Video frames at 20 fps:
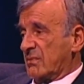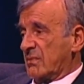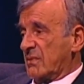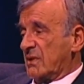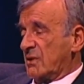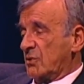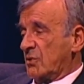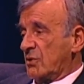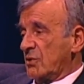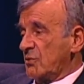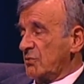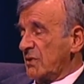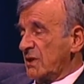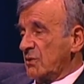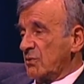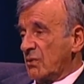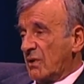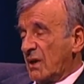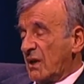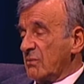And the only way
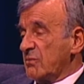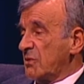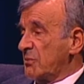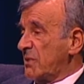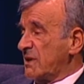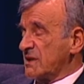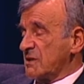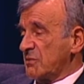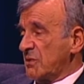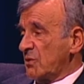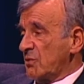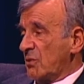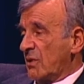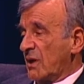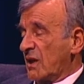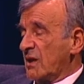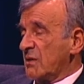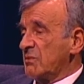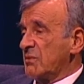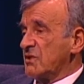to help, the best way to
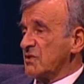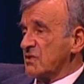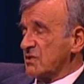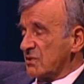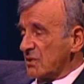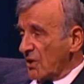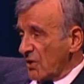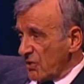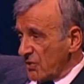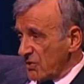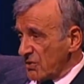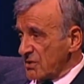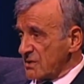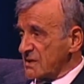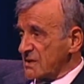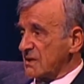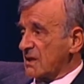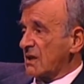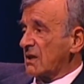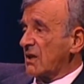help is learn,
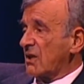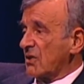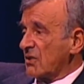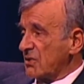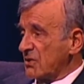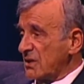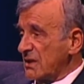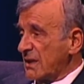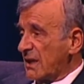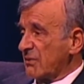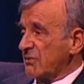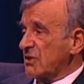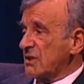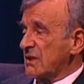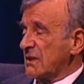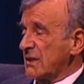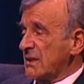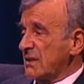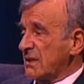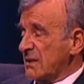start learning
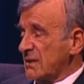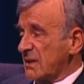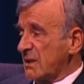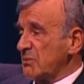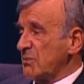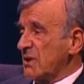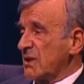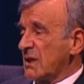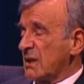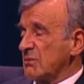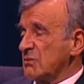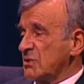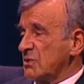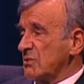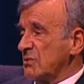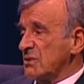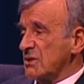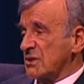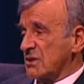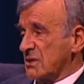everything, and then become
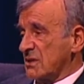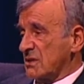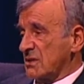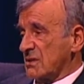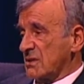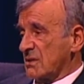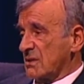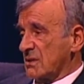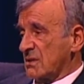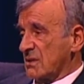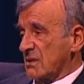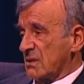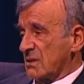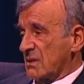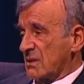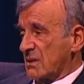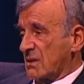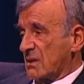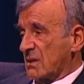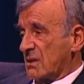Jewish. Well,
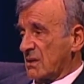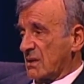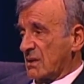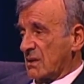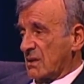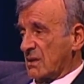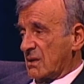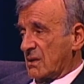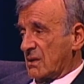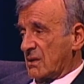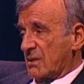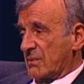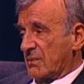then we